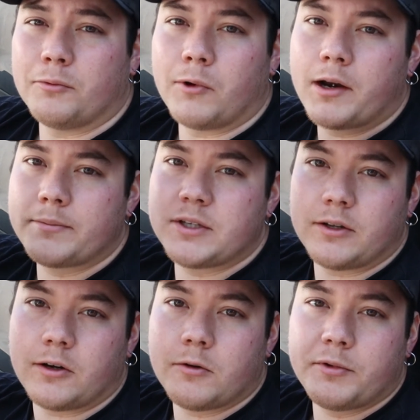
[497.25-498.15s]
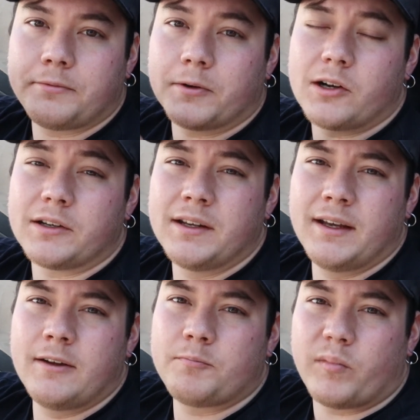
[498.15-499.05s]
Run up to the Harbor Fraud,
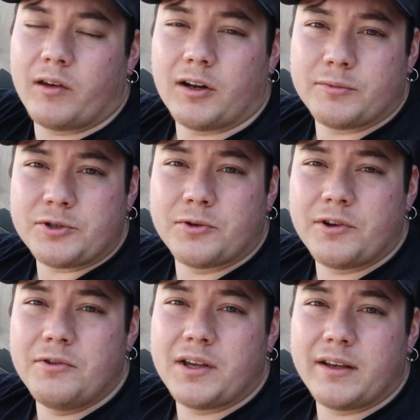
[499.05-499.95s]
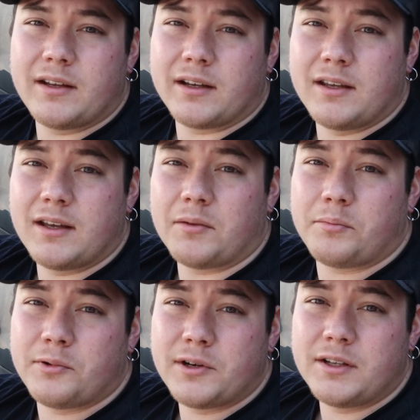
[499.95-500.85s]
and I'm sure you can get a
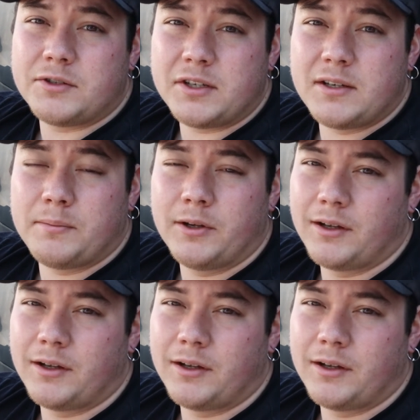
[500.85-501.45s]
kit pretty cheap.